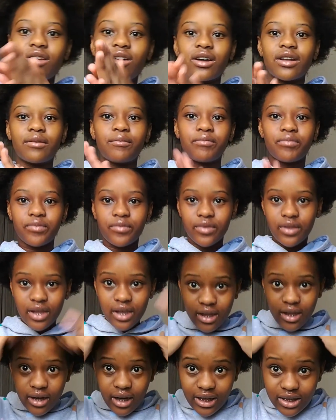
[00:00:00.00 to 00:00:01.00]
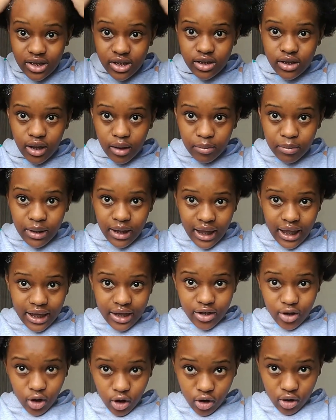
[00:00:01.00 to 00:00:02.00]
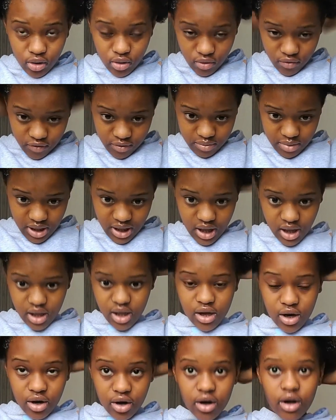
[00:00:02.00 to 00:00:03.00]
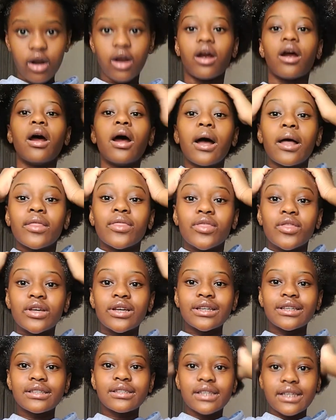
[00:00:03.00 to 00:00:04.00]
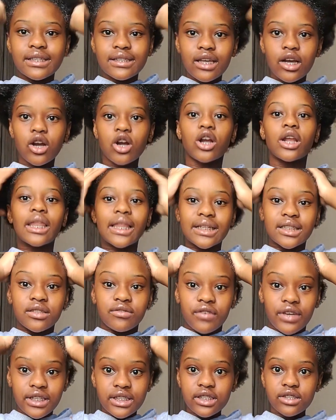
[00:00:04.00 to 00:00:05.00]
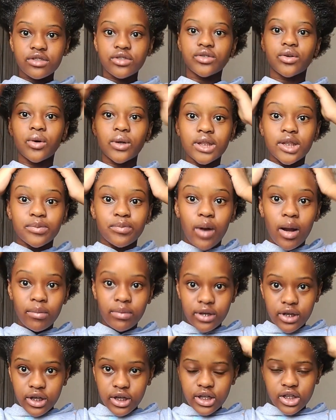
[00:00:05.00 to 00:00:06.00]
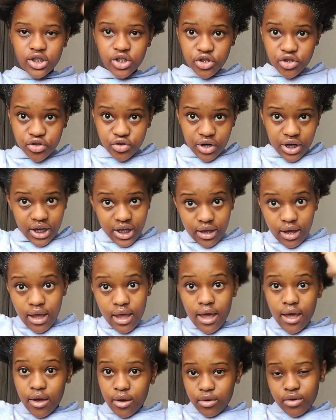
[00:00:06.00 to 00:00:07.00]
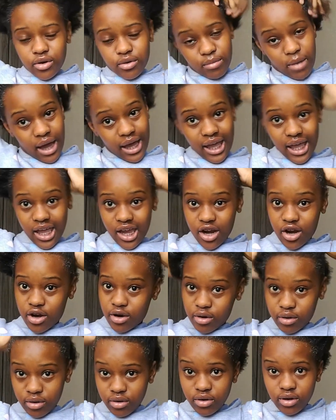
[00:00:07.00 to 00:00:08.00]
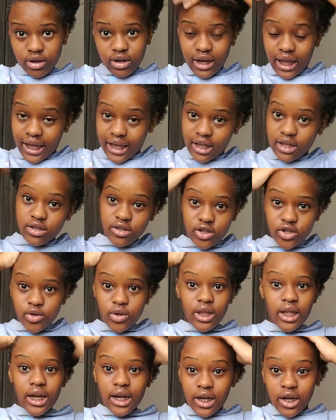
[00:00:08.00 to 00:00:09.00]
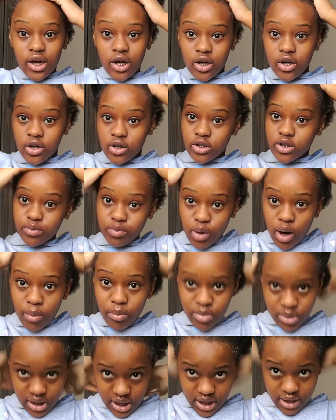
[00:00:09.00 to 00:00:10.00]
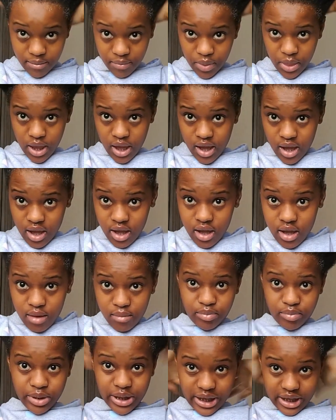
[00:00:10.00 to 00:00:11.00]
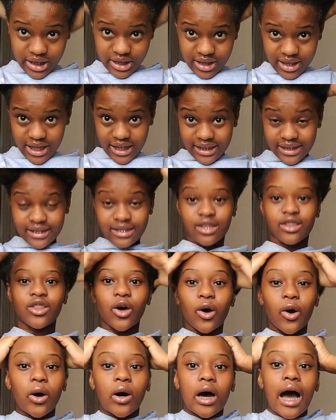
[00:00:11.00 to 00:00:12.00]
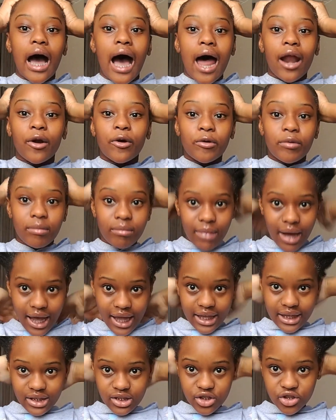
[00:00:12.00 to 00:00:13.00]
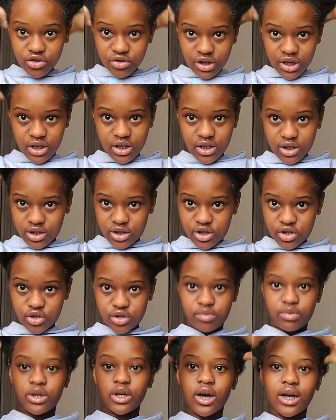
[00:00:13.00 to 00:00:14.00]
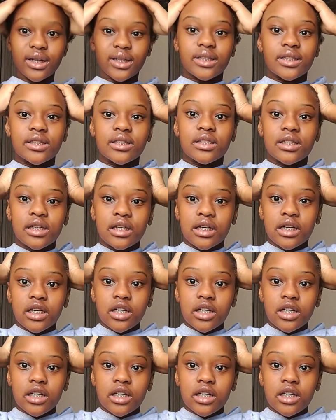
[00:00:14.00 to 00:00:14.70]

lot and I just applied all over my hair this is a curl activator so it's probably gonna shrink my hair like so that it curls properly but that's the I don't mind shrinkage to be honest